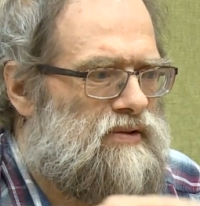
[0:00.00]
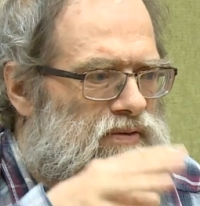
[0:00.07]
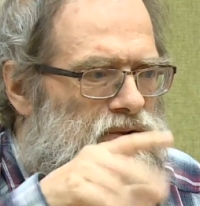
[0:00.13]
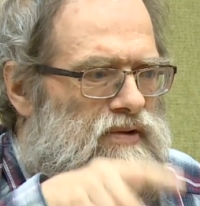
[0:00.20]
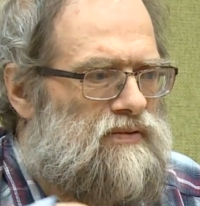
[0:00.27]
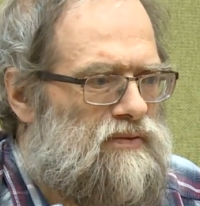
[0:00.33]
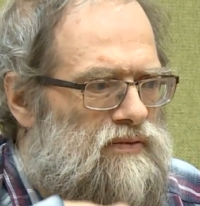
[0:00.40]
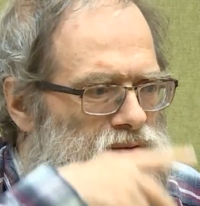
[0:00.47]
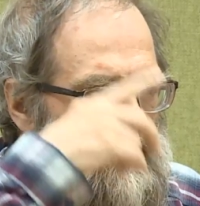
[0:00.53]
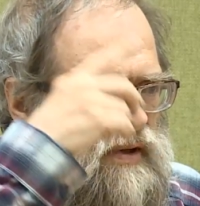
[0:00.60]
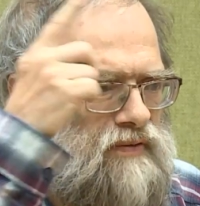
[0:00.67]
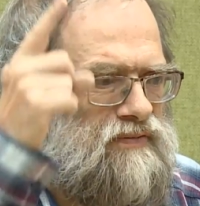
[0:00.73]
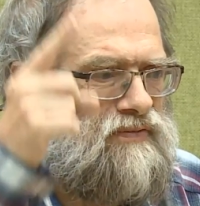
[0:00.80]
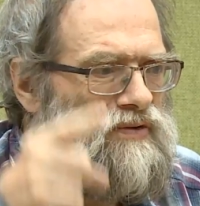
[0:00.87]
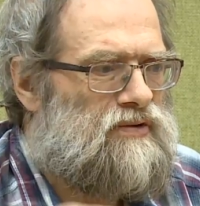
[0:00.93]
You had to
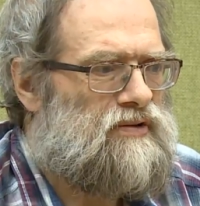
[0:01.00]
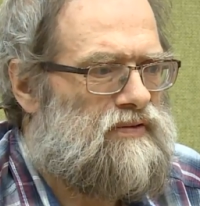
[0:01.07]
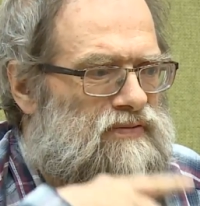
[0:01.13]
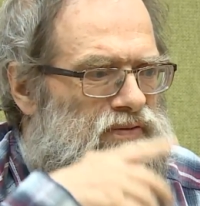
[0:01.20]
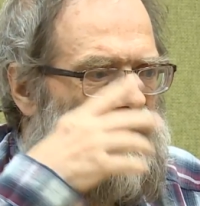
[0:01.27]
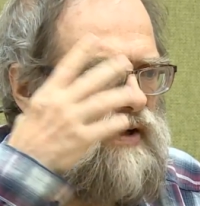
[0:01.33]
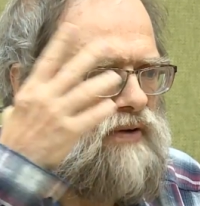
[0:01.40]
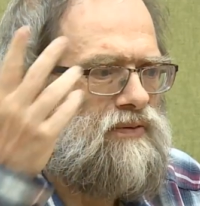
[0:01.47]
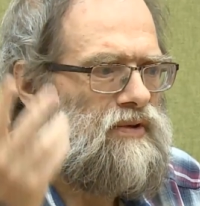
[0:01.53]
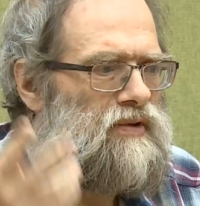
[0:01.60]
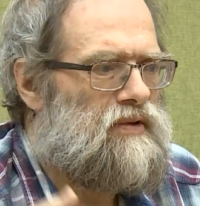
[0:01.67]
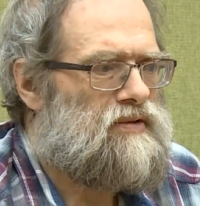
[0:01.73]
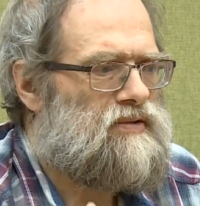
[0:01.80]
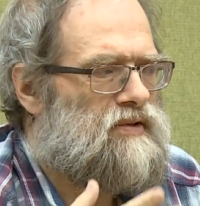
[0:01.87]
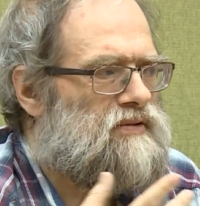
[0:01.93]
like fortify
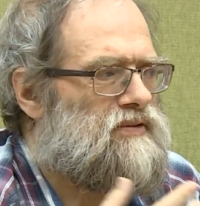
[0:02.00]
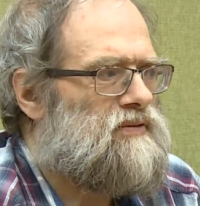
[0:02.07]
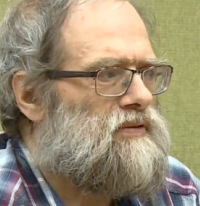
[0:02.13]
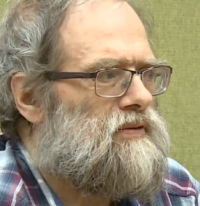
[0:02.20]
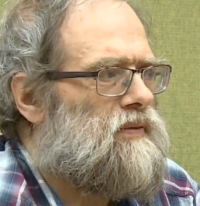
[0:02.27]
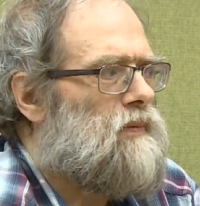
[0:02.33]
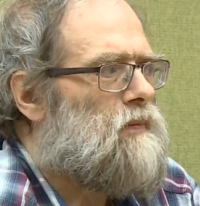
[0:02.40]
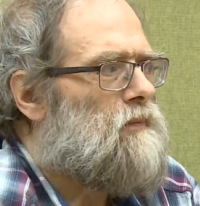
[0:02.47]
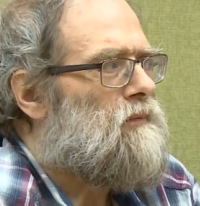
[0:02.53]
wheels and so on.